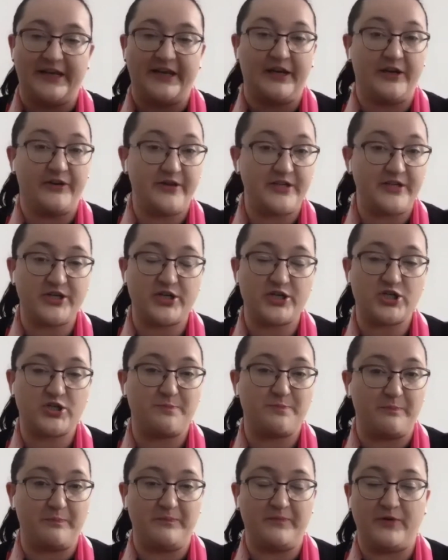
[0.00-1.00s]
research
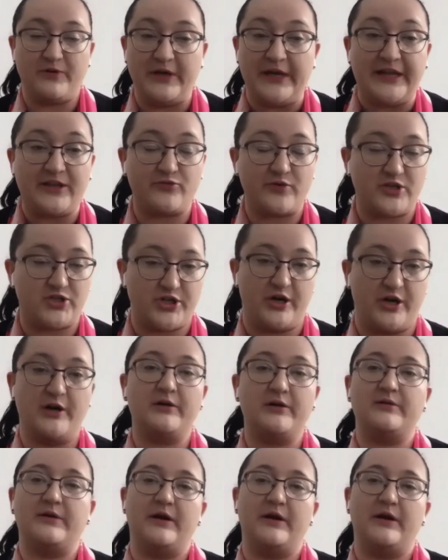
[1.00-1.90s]
literature.